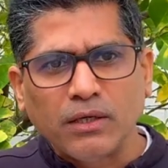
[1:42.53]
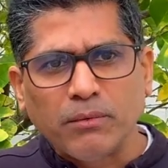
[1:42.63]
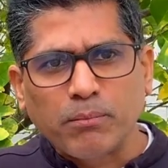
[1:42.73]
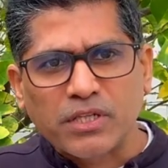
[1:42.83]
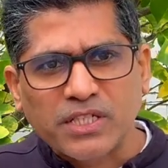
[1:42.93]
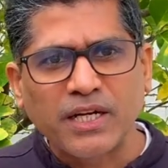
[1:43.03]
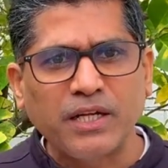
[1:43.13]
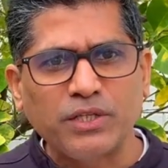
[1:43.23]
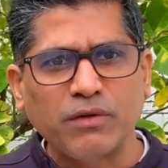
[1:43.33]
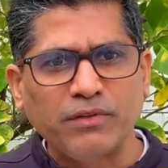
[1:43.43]

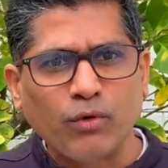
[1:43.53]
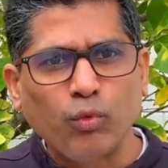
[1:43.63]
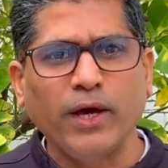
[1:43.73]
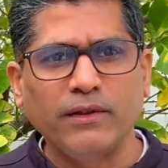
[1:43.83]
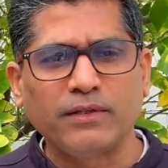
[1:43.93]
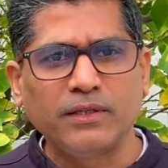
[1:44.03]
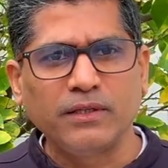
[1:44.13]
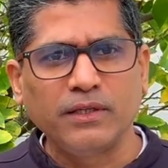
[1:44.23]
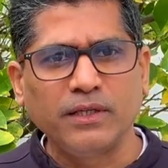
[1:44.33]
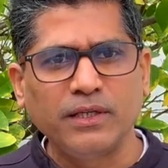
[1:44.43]
percentage of their wealth
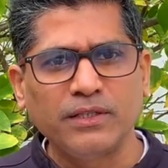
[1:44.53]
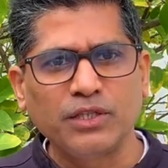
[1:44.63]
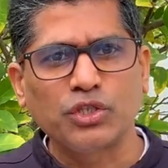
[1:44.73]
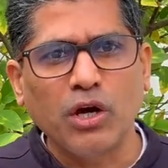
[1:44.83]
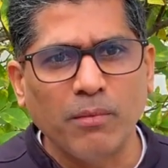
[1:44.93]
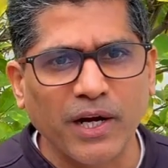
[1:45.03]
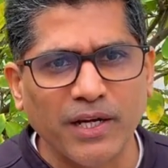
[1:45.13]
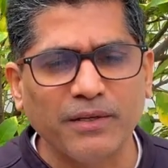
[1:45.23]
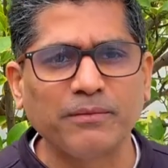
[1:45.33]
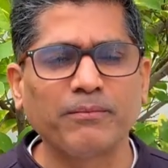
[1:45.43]
is in stock
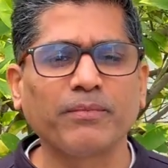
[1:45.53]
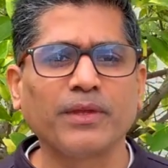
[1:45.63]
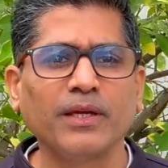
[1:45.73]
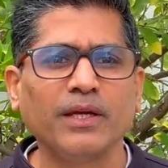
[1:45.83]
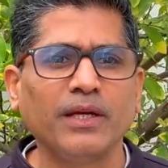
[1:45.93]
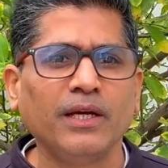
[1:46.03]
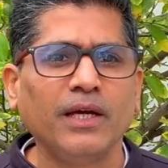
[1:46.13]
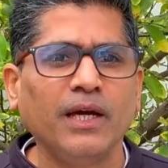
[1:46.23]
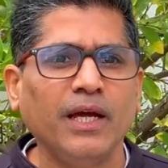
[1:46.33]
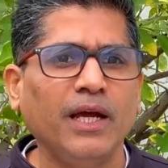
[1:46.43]
market,
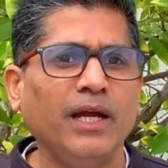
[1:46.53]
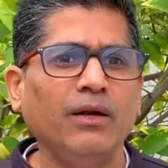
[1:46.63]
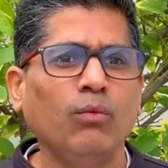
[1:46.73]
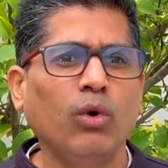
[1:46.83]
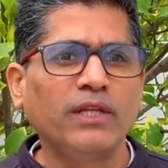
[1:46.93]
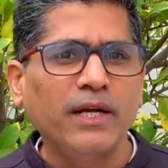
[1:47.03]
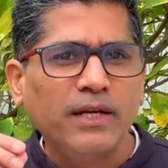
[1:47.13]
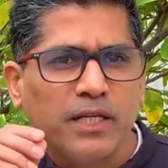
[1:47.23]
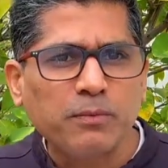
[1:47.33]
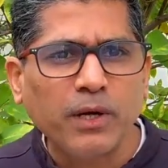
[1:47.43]
and what they
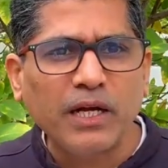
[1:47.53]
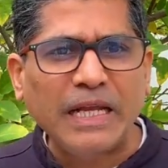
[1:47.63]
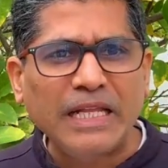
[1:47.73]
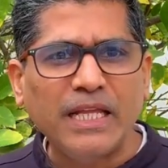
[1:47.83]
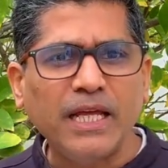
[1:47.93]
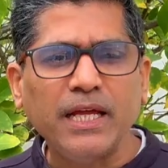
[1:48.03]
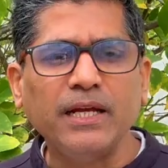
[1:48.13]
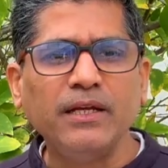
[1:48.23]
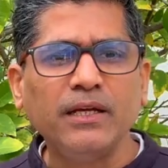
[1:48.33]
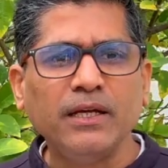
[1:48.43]
desperately
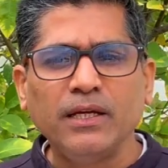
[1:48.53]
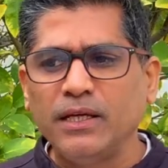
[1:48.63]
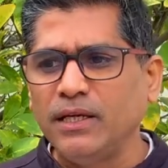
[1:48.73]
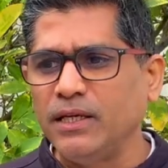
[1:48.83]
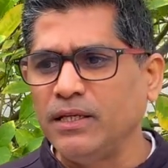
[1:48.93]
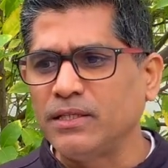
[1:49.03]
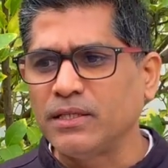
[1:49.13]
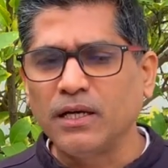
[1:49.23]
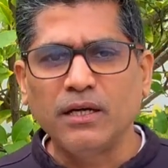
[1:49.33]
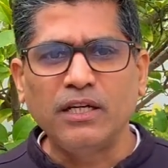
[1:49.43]
need is
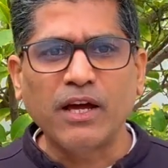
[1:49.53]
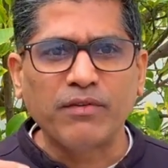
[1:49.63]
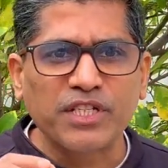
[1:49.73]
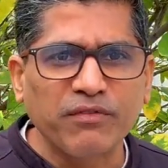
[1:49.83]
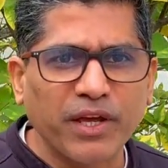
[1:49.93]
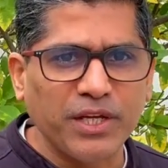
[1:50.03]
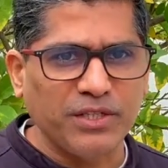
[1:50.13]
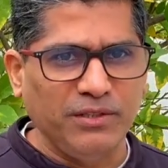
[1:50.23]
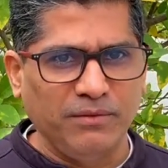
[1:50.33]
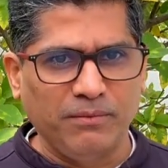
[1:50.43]

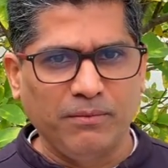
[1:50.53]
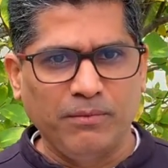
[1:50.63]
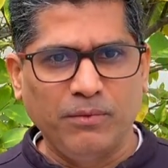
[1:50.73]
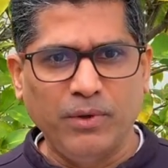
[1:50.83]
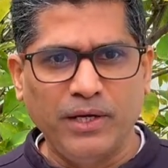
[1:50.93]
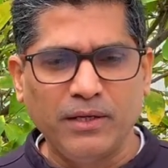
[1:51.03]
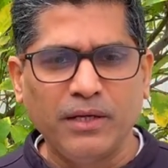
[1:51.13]
diversification, right?